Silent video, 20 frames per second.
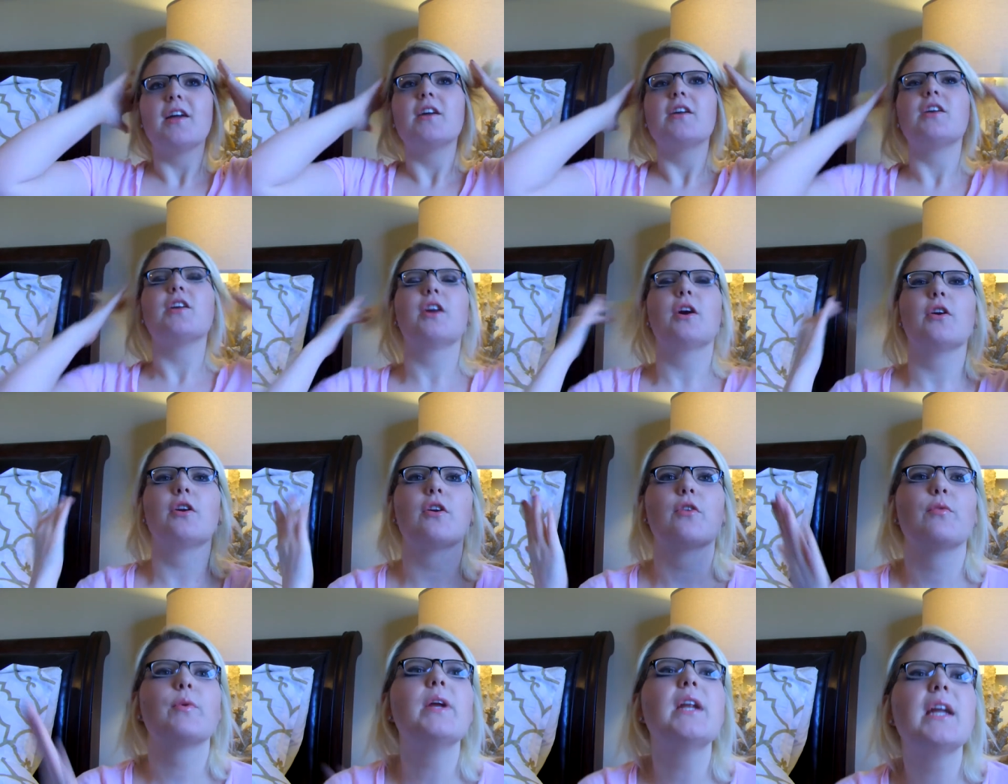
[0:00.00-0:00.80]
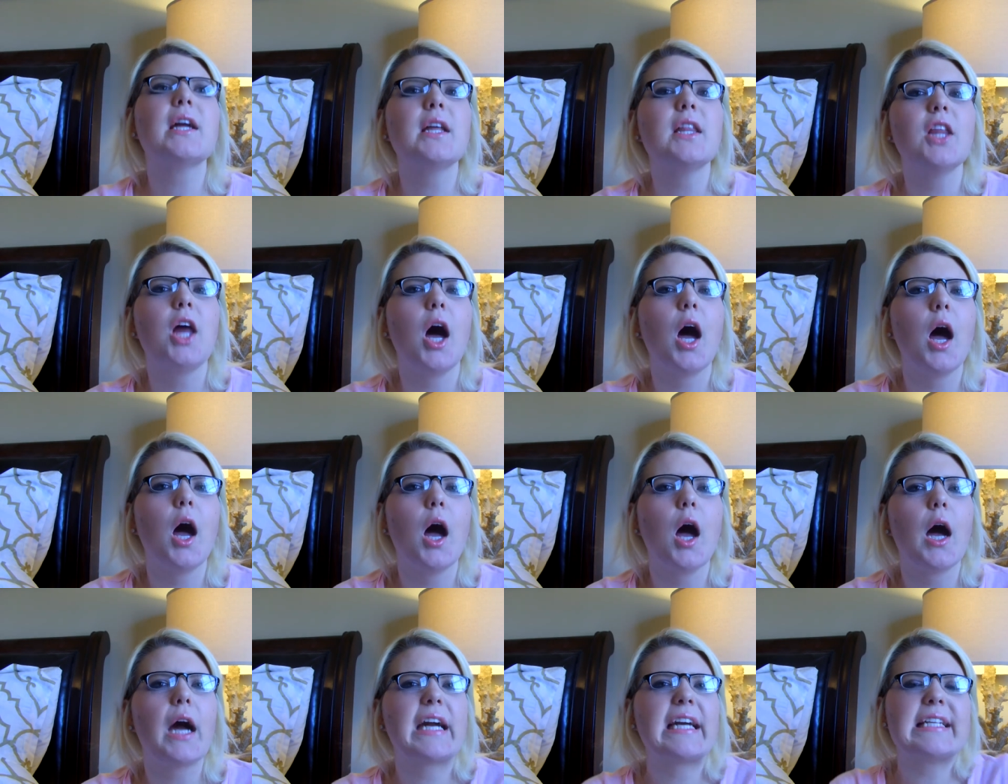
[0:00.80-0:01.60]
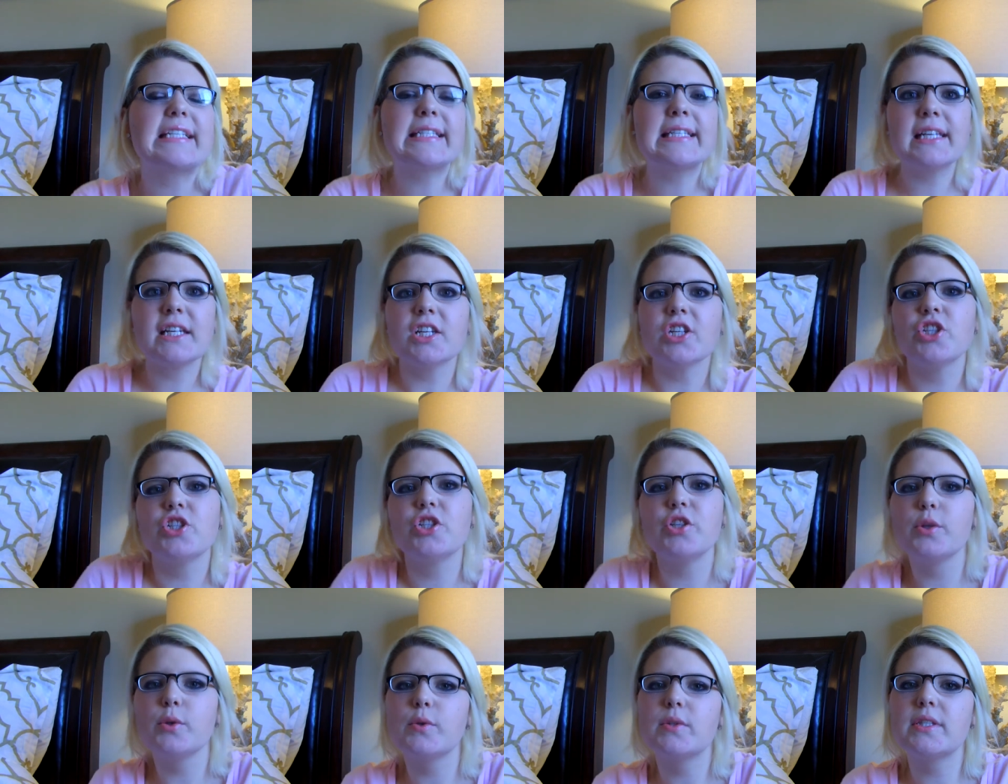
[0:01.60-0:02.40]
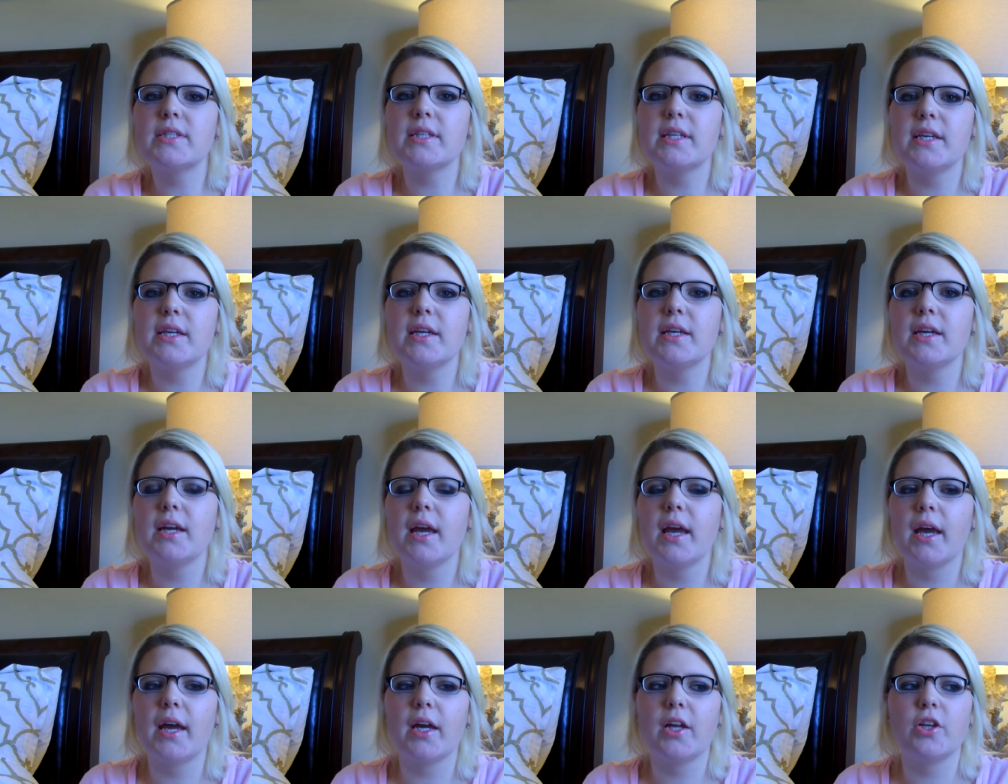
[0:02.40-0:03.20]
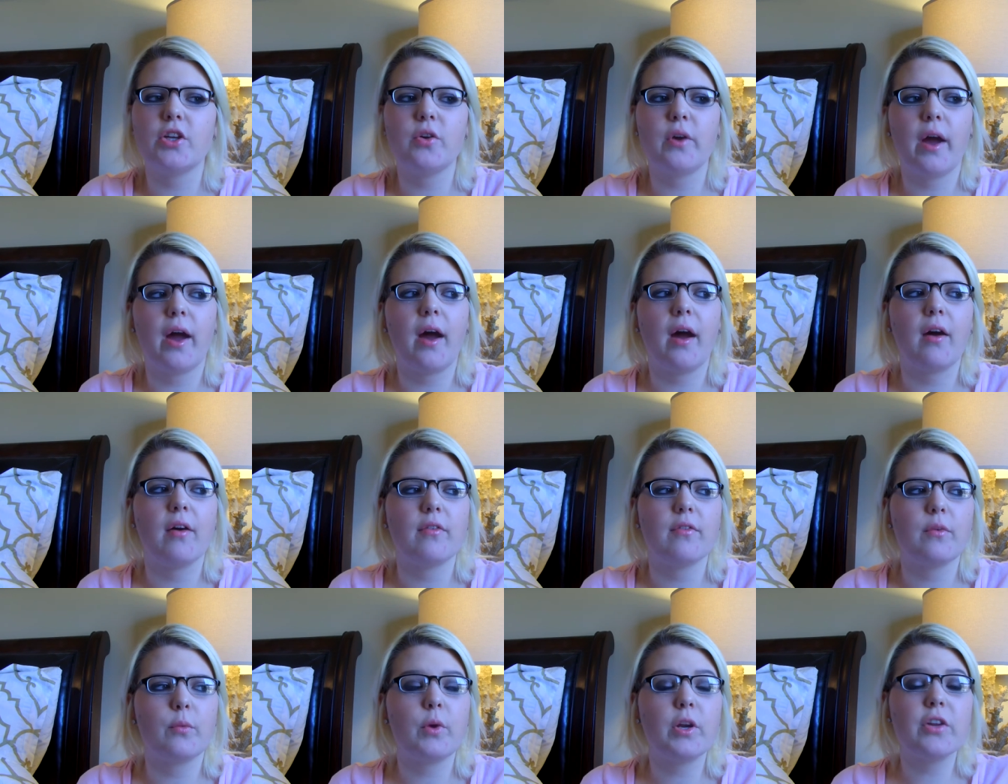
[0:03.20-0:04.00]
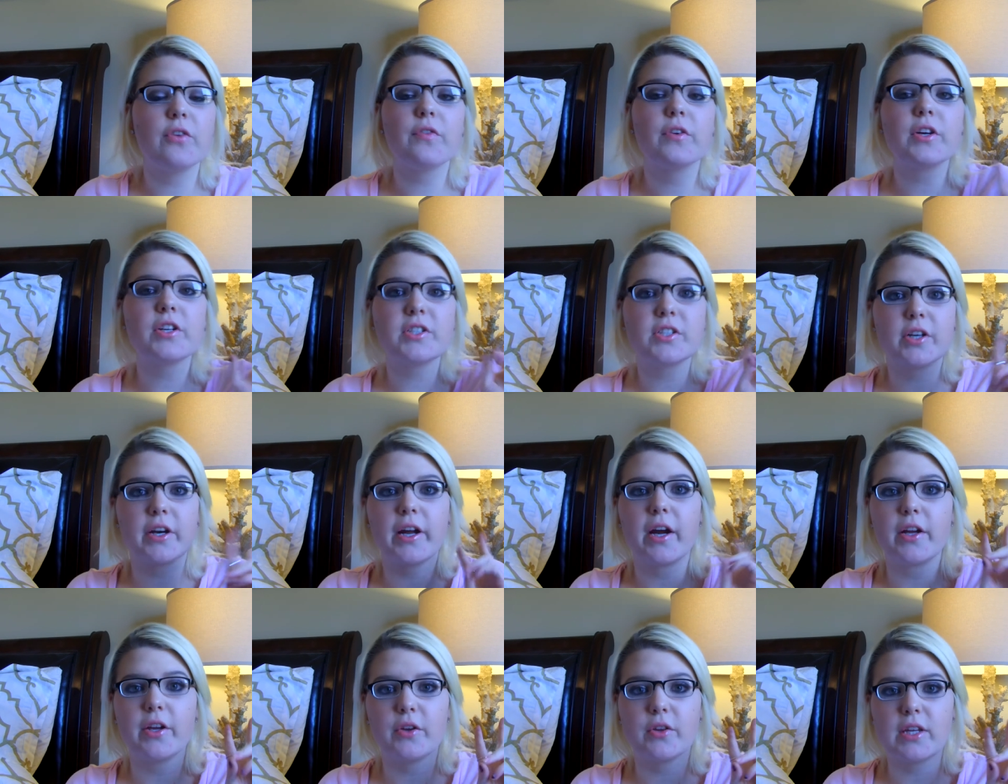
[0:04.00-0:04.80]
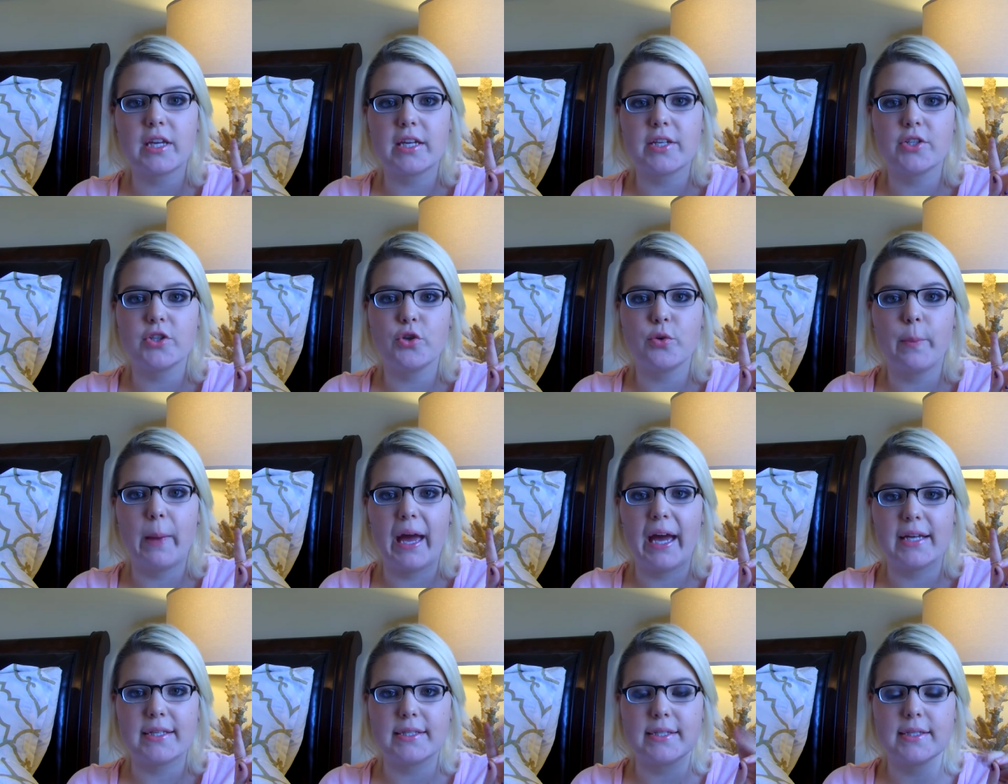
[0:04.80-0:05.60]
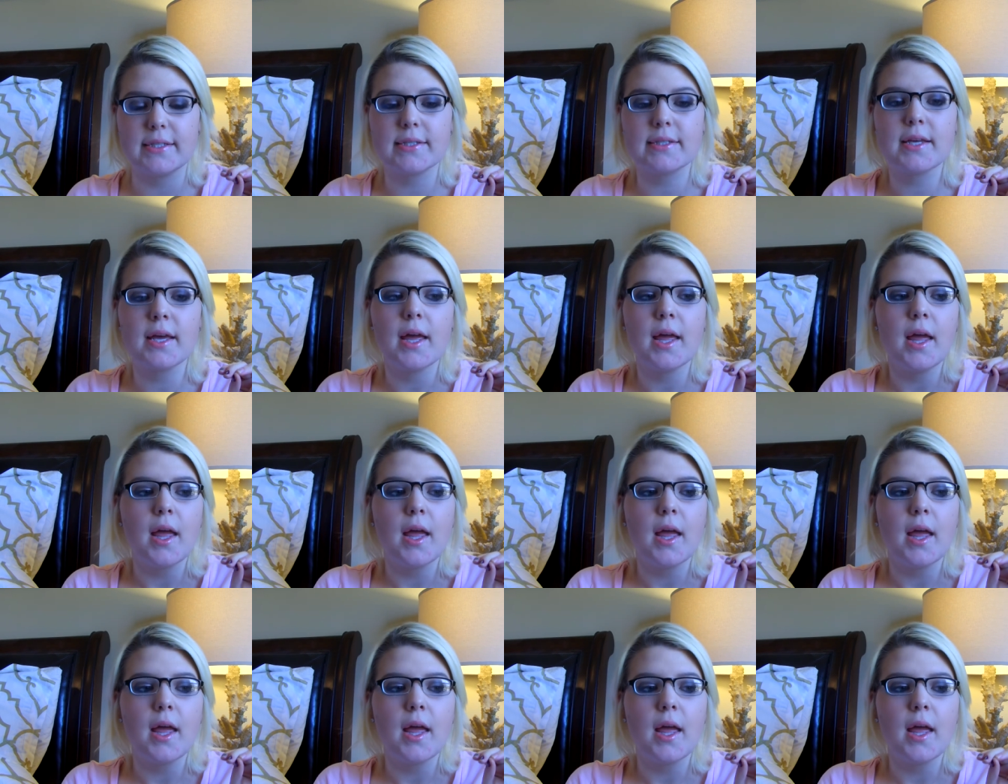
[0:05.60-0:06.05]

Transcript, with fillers: you know, you're reading along, it's getting juicy, and you have, when you first start out, you only get two passes.